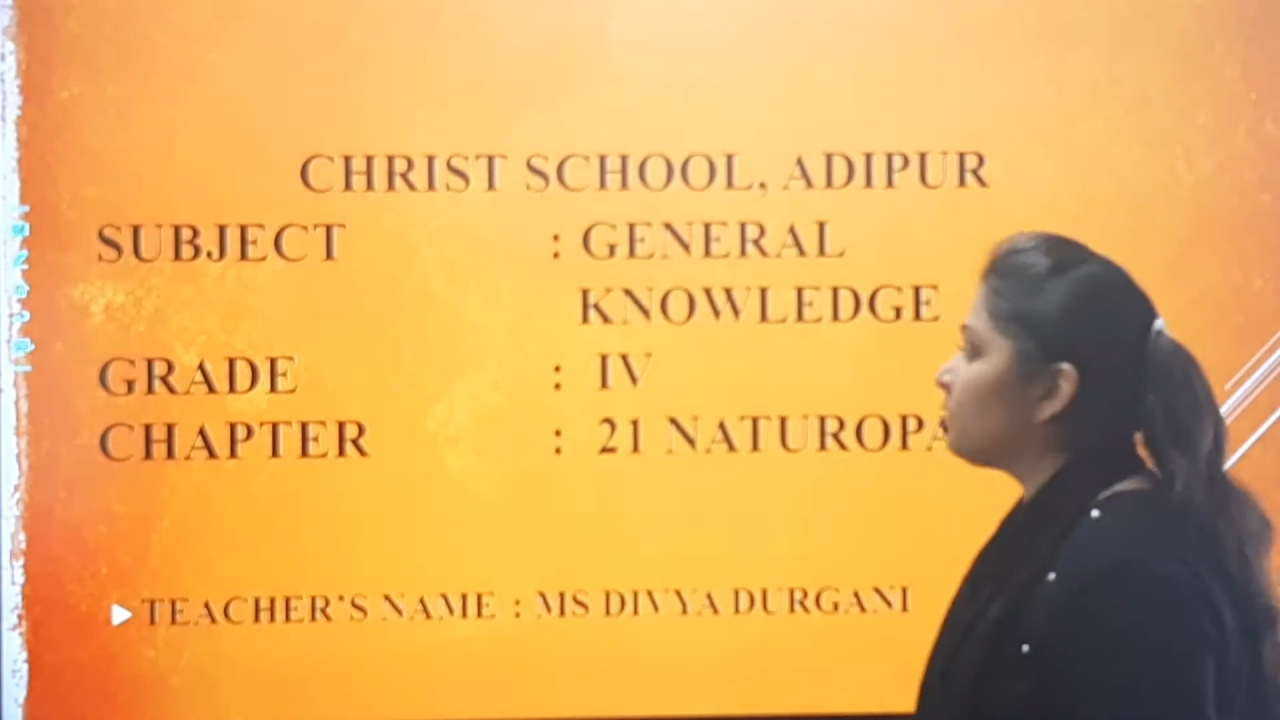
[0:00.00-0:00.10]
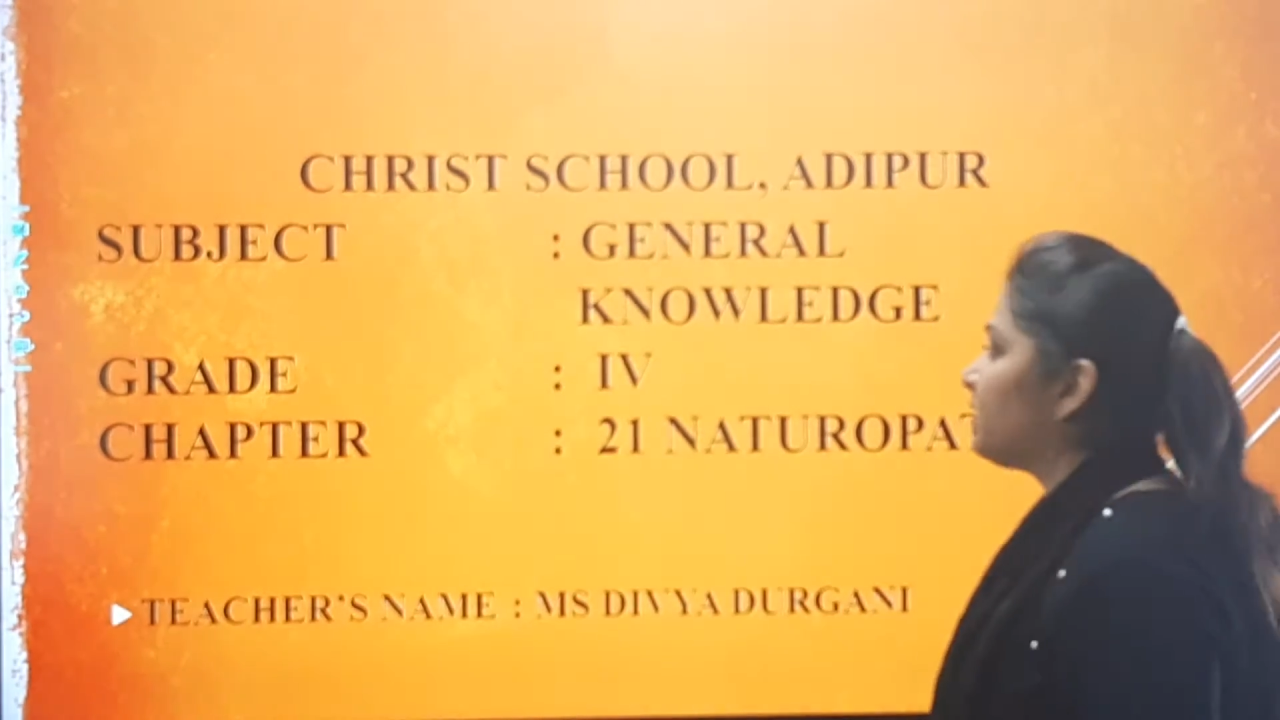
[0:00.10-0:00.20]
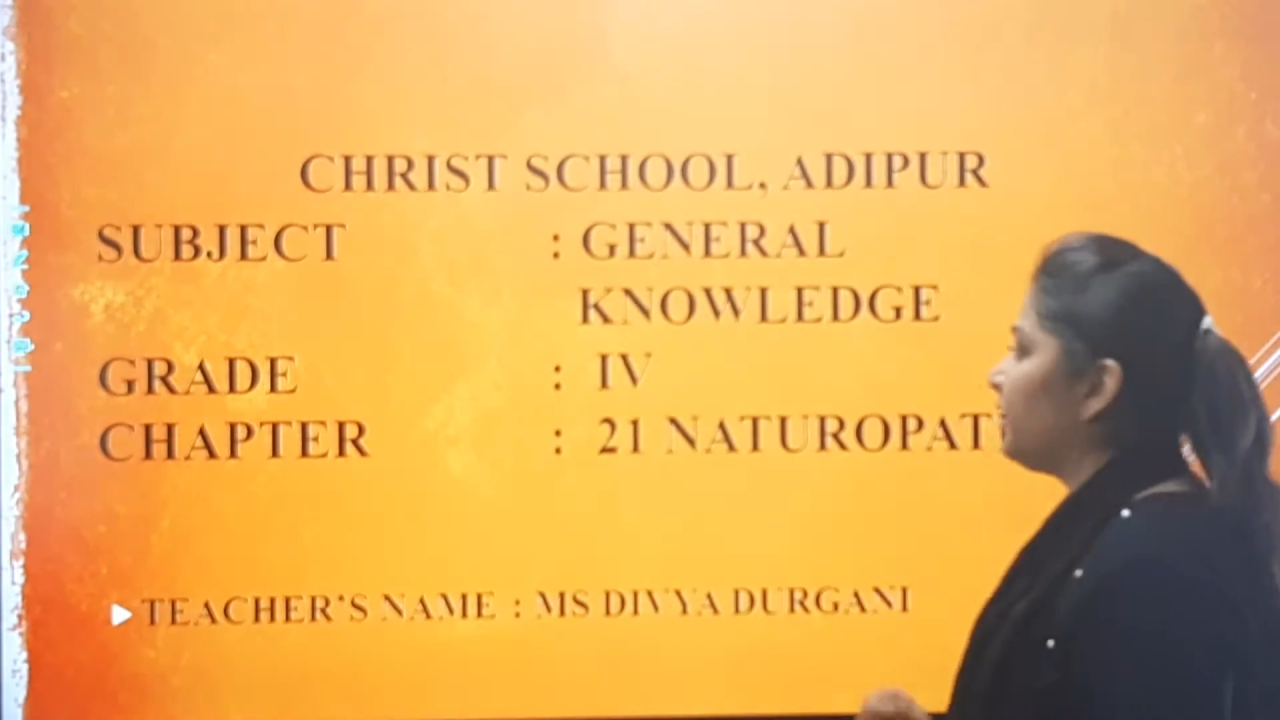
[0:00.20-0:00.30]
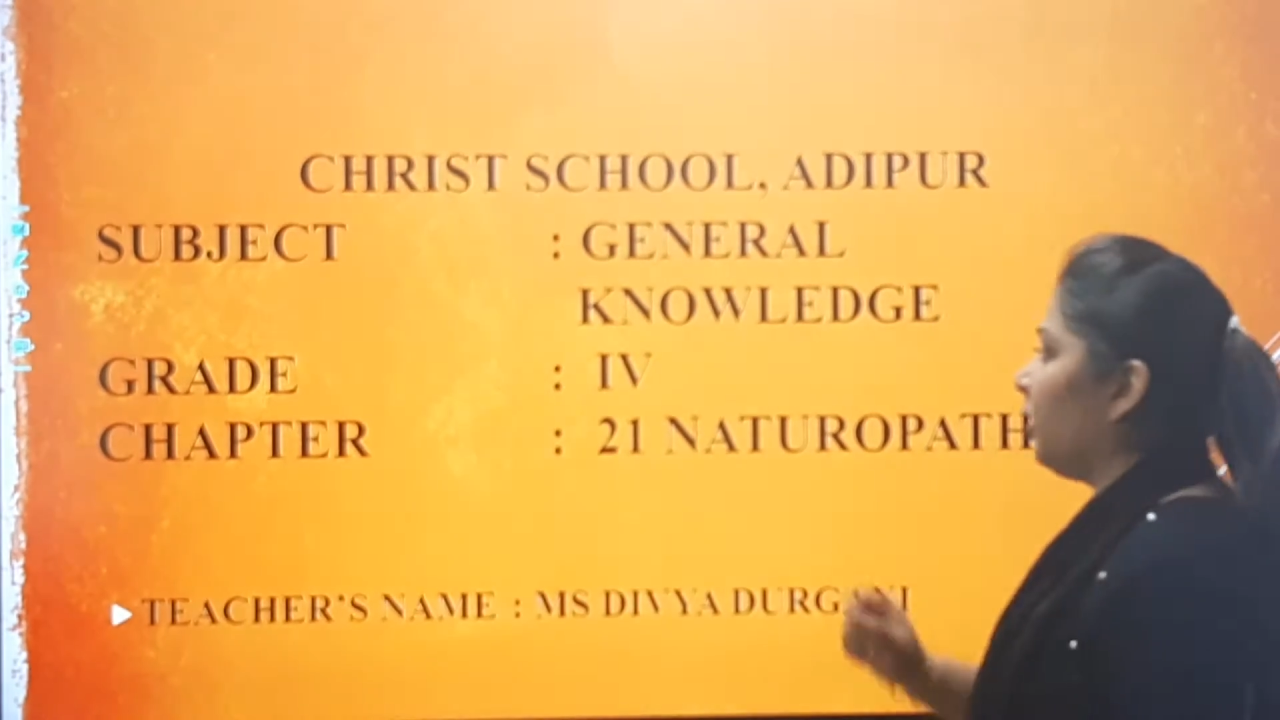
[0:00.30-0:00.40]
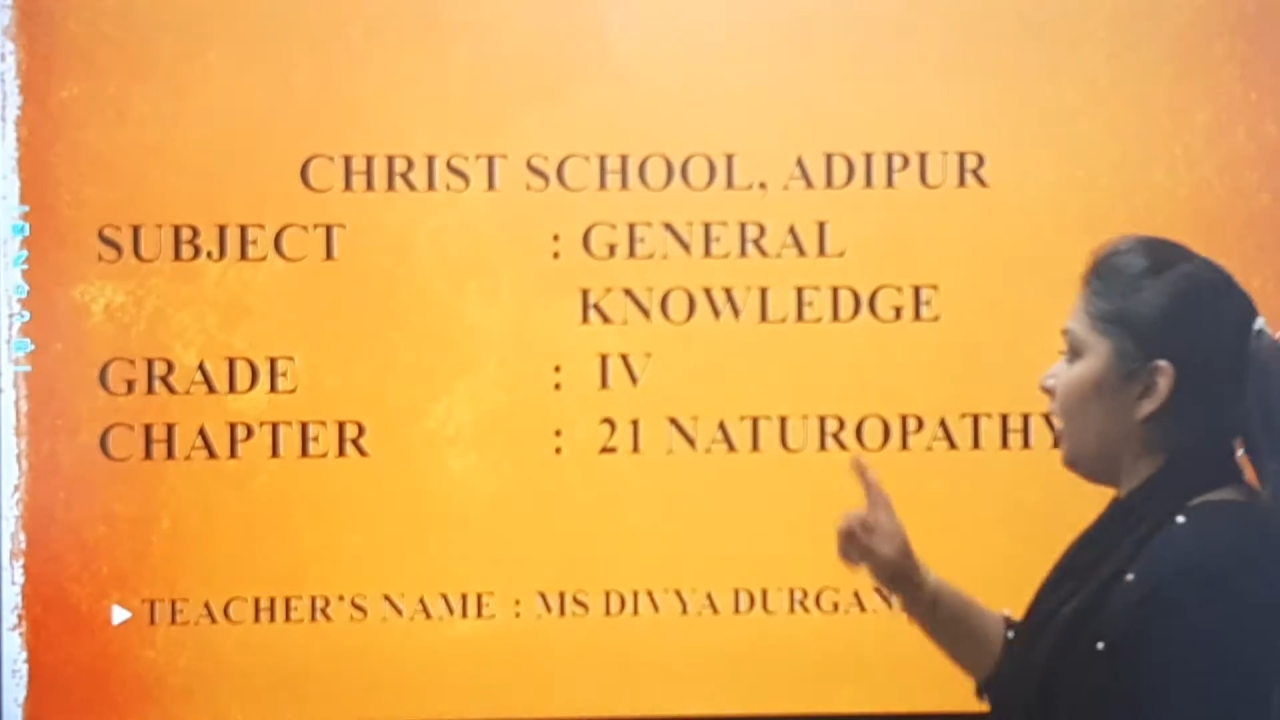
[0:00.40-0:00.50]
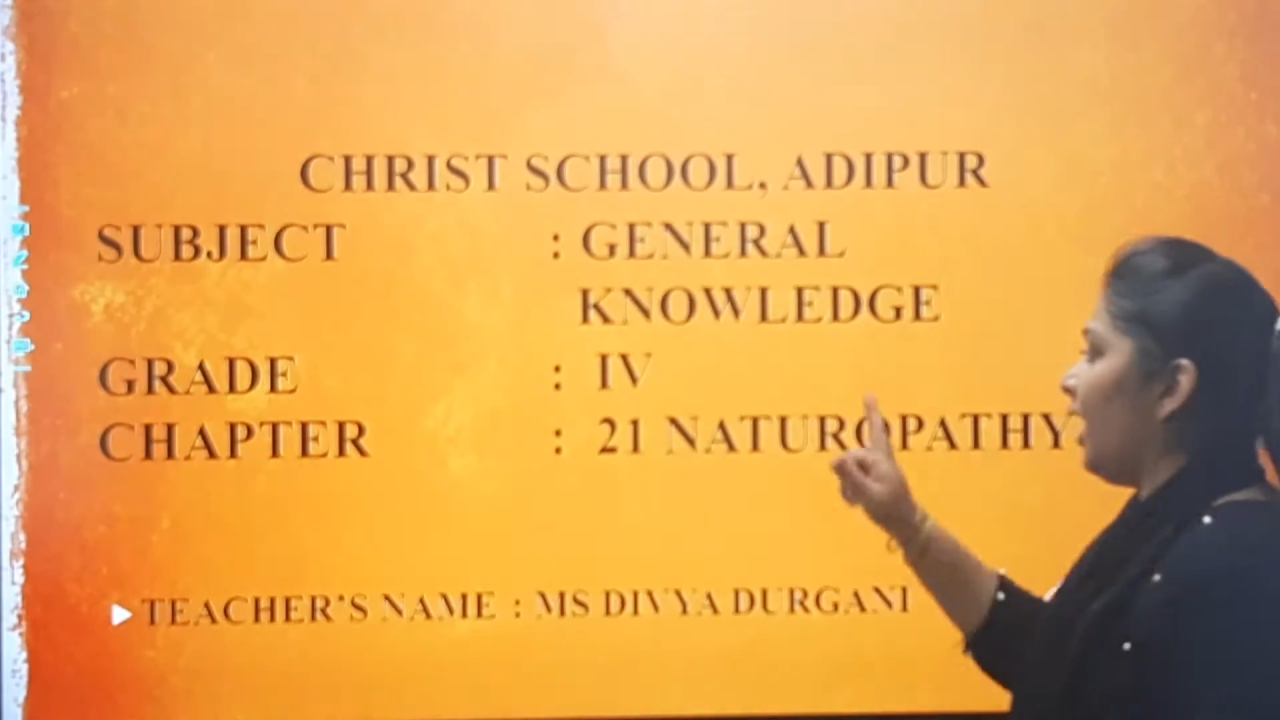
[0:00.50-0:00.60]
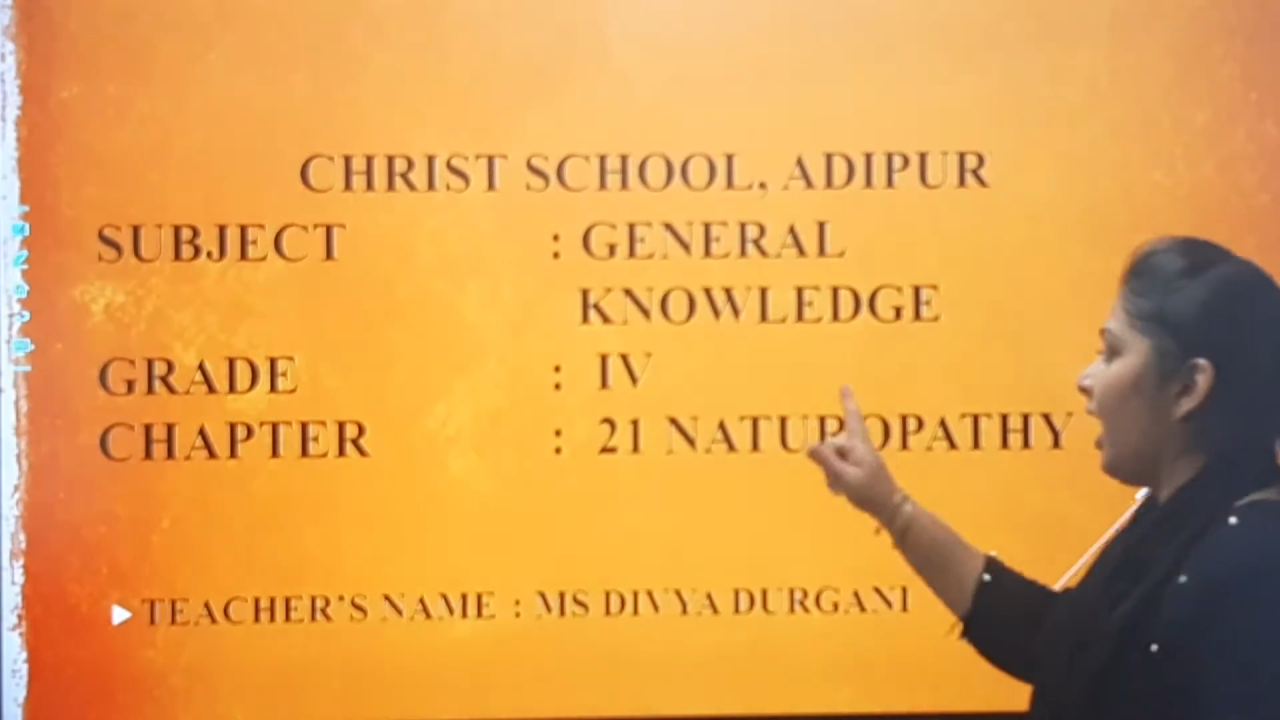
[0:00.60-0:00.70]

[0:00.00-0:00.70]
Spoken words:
to see your